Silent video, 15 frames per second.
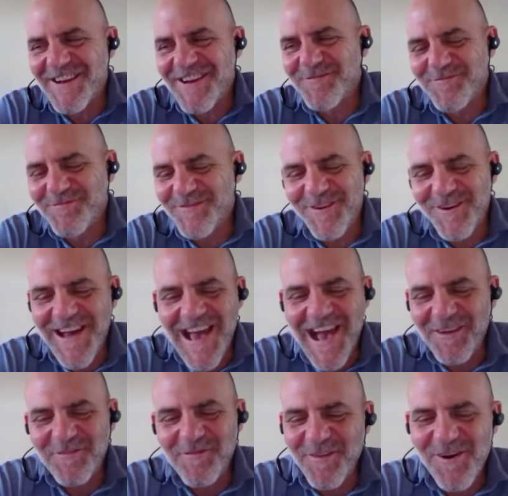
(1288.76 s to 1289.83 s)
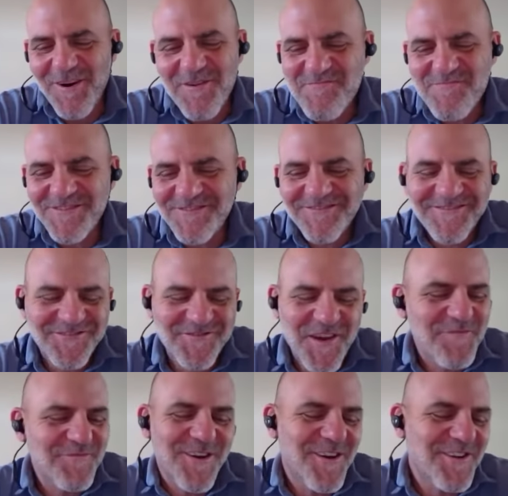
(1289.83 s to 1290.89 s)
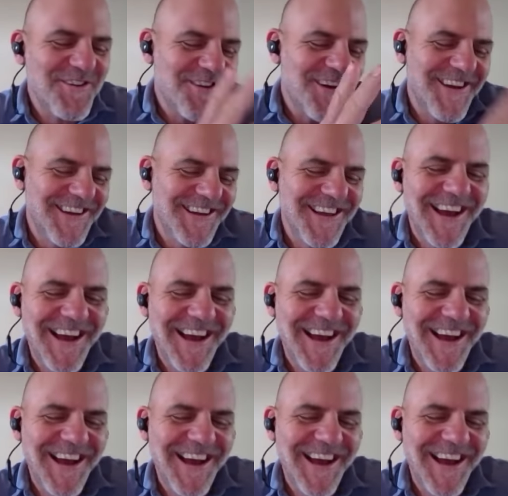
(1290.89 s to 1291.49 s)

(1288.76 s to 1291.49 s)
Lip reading: out of the home and traveling. I don't know.